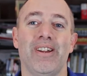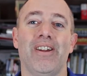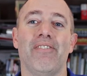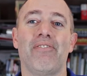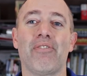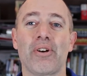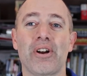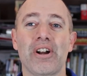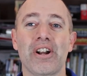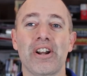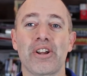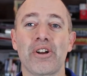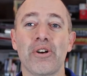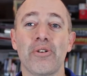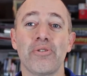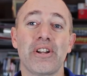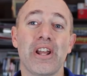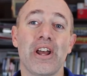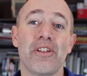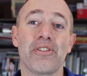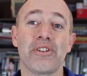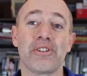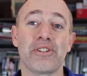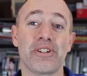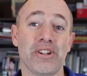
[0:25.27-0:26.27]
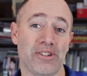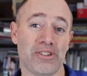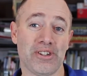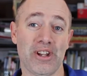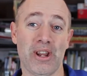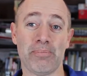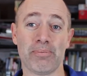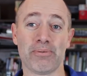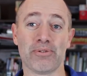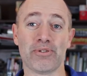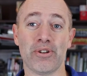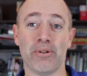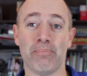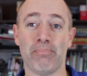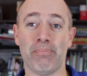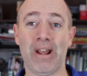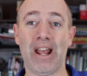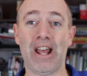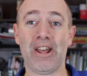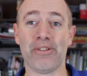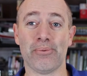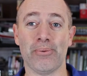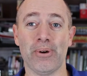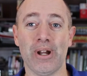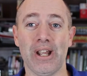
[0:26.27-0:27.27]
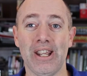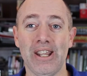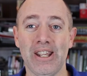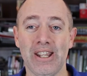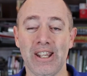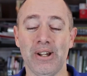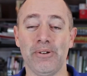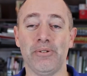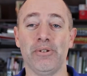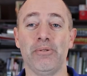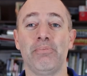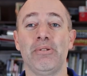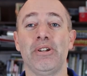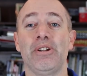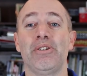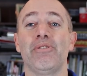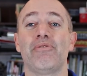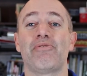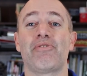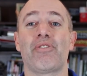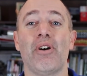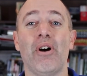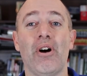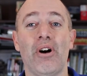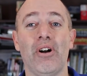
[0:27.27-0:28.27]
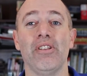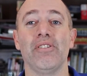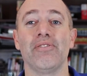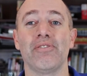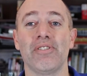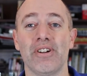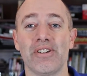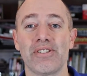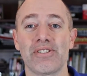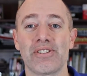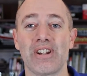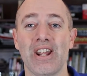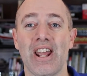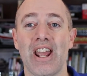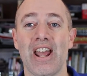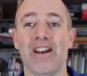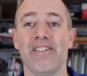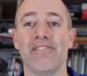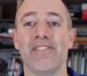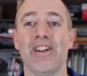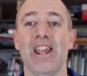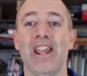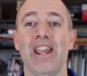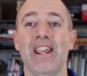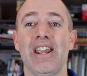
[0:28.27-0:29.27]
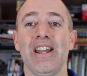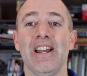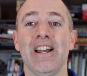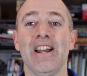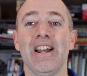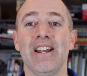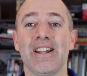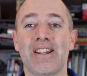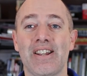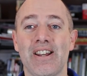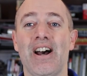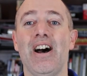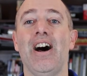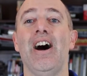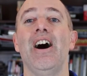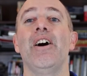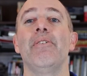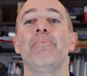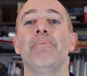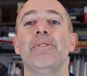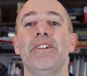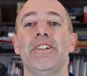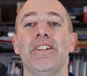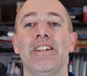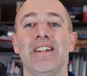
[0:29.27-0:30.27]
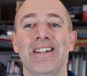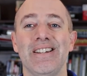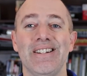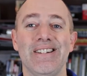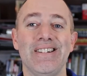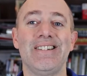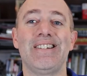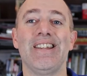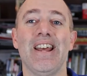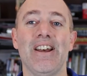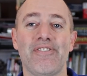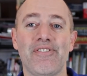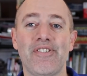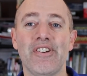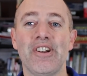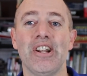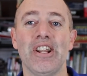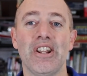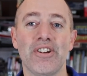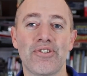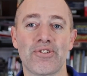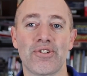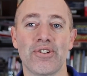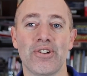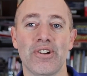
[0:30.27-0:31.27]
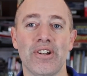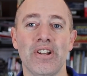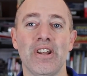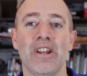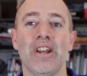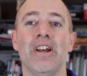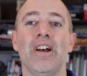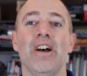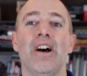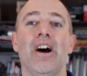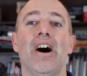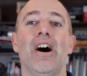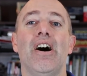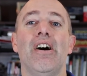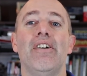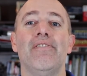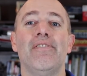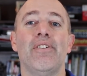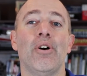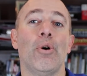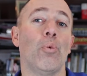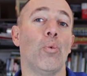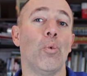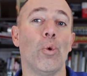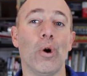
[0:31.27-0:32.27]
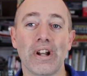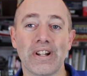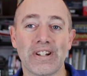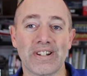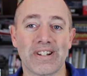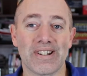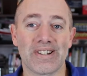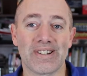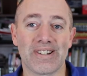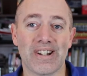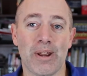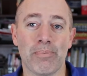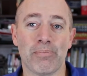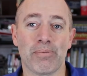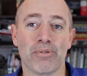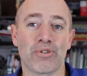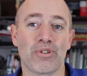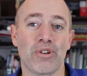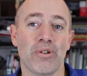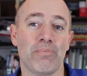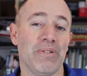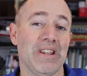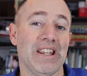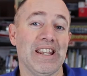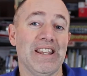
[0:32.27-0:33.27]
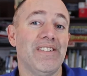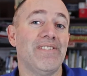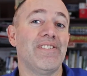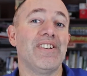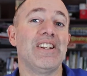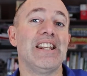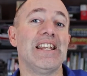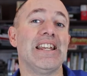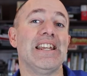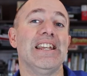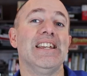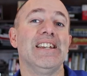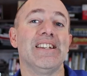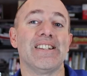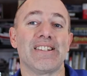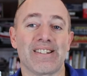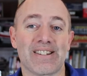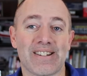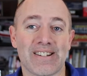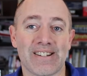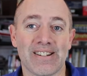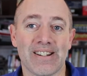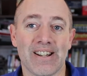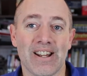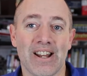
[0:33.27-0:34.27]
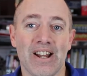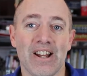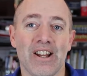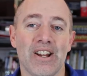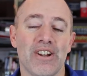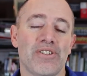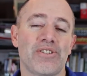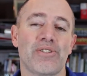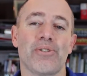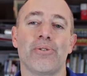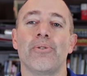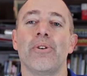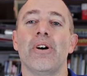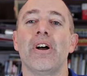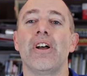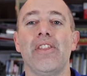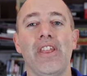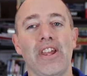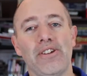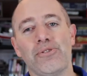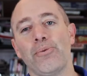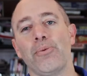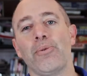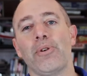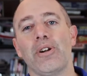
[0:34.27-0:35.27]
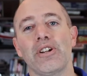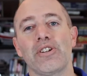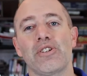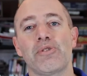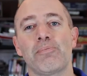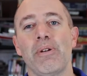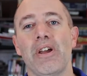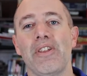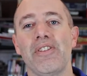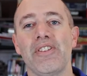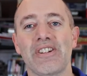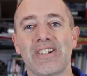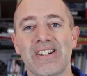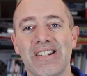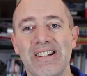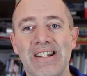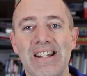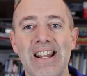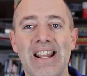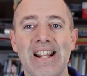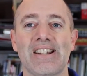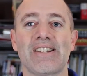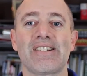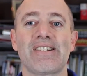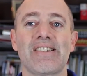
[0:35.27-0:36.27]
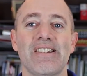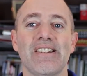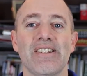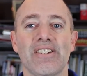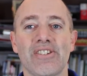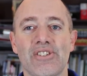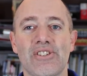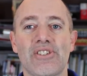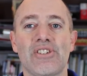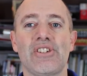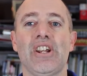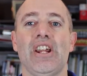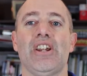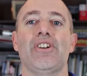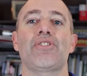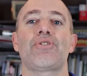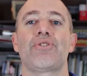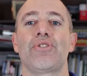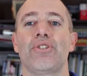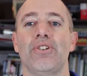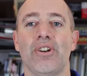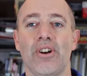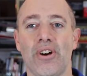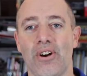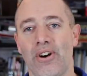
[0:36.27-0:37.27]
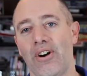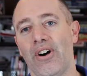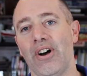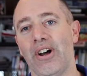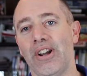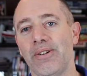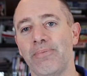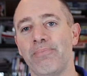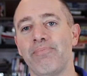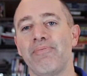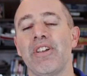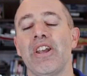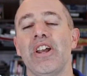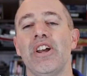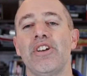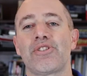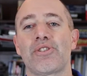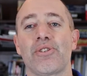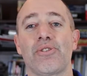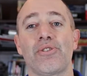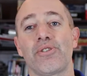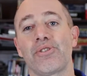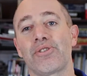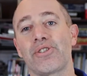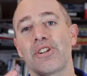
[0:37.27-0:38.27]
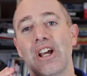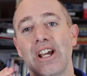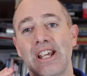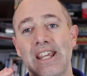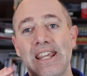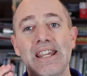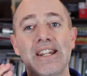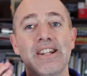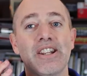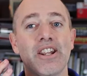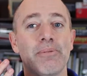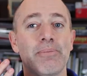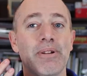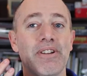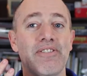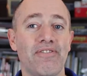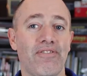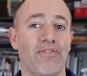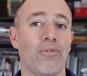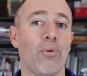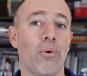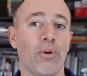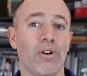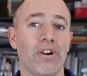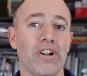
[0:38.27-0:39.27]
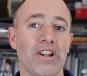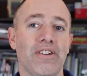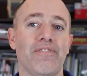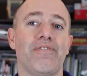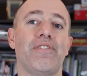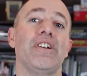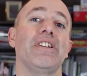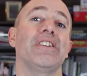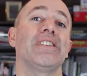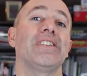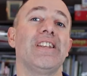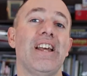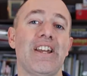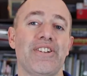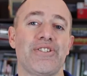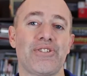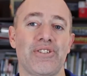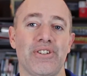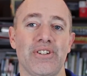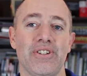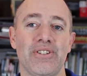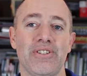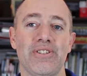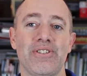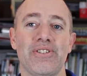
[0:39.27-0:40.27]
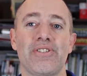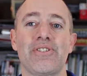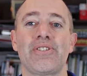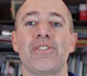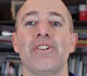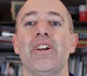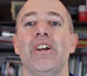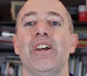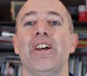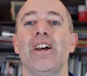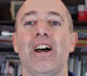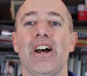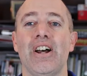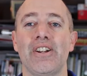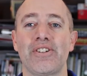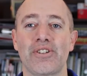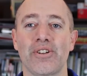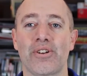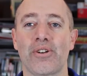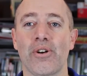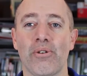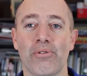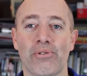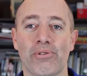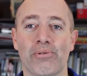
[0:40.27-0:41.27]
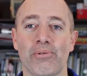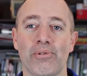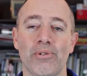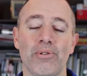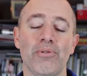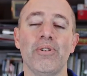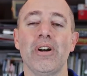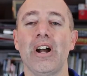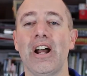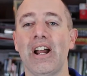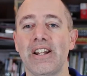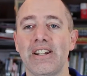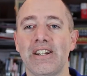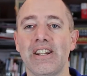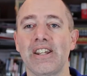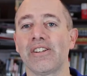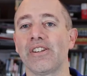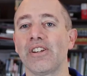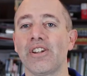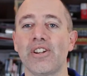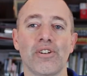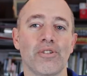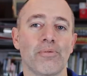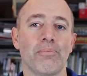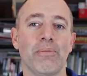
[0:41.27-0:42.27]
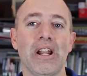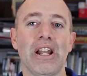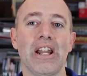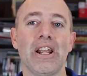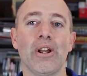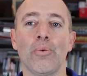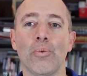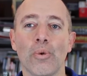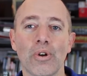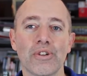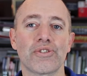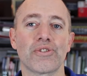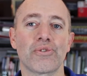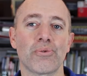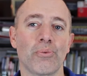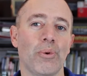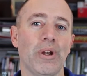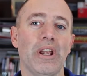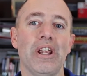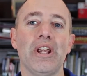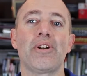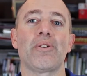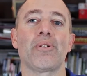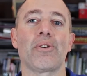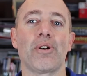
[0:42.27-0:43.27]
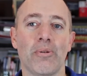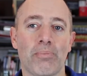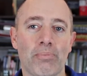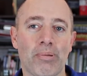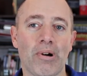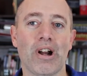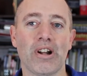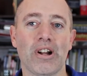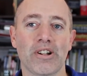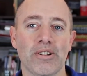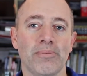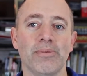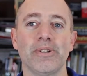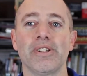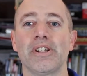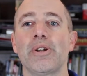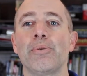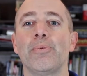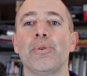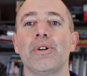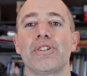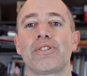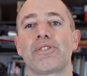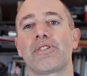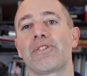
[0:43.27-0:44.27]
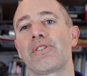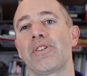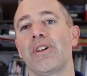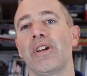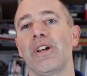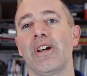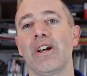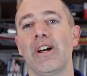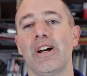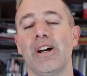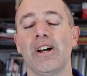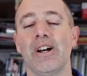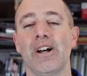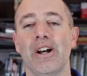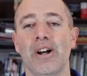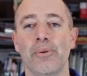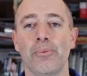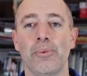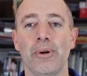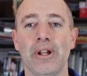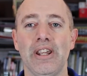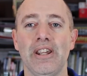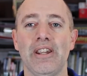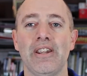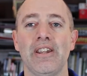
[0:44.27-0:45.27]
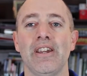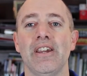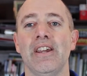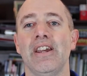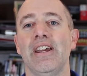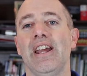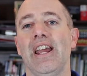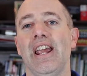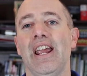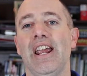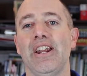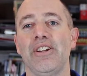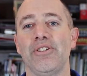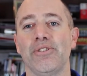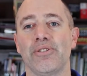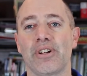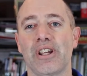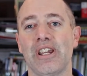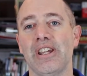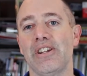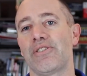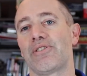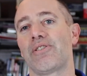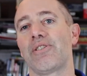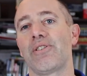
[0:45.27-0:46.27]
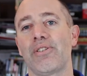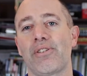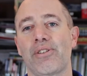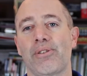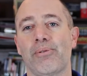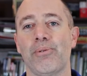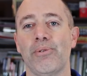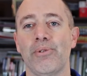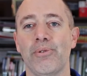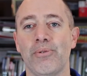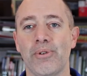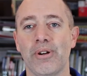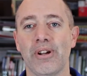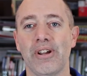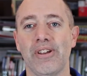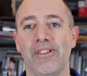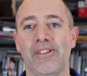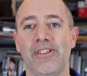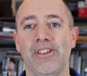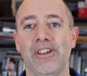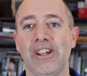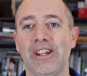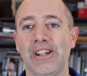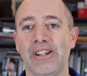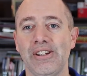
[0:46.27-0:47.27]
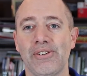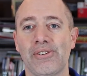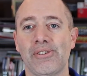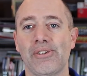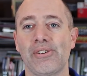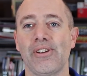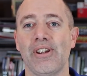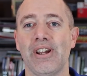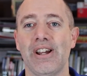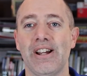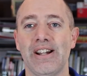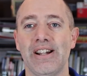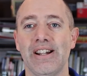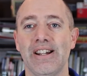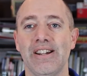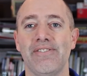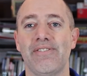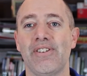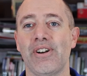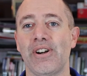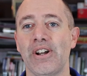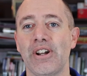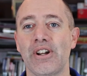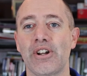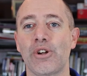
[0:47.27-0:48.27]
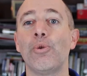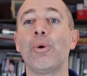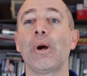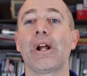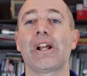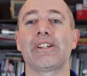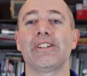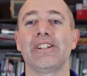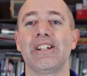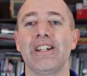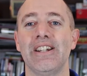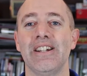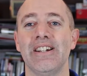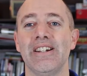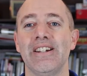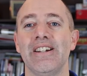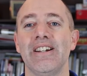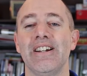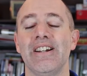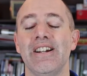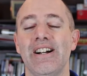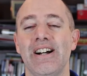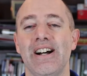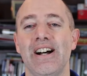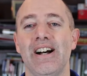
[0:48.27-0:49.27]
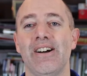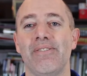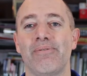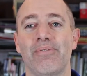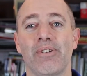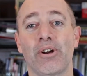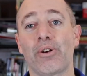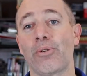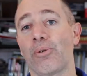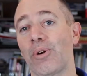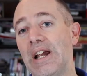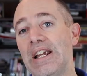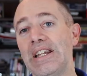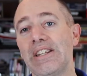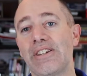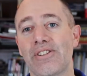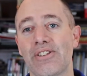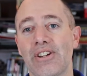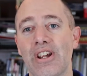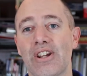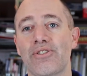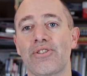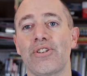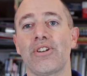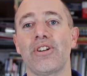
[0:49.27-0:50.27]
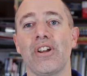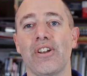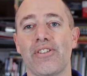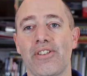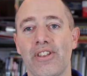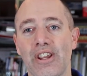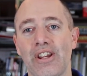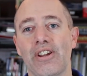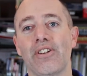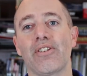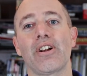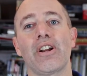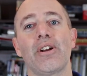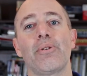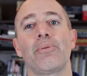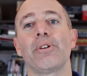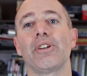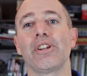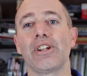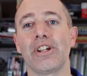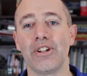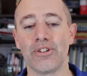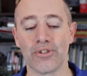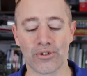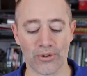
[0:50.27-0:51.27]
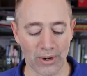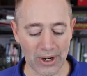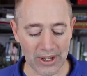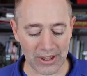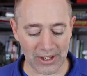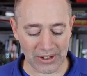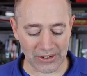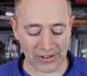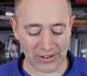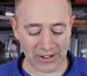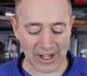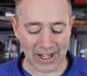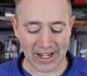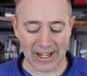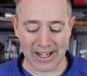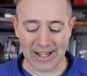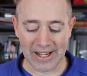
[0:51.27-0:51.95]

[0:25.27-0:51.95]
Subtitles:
If we're going to go down the discipleship pathway, it would be good for all of us to have a common definition of what discipleship even is. So that's what we're going to spend this next section on. So there's again going to be 4 different lessons to go through. Ideally, you're meeting once a week or approximately once a week, and you'll get through these very quickly. Great session. I think you're going to really enjoy this.